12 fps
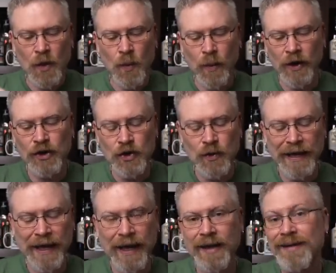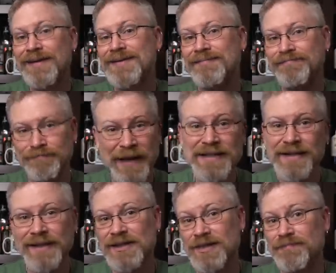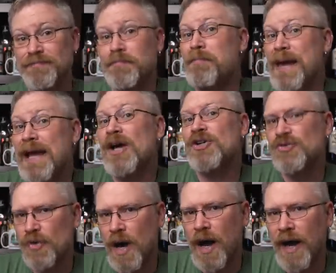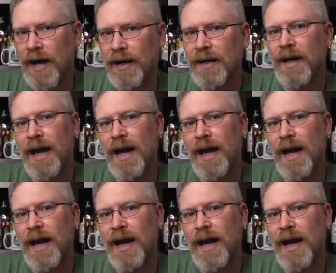where you can basically just make a dry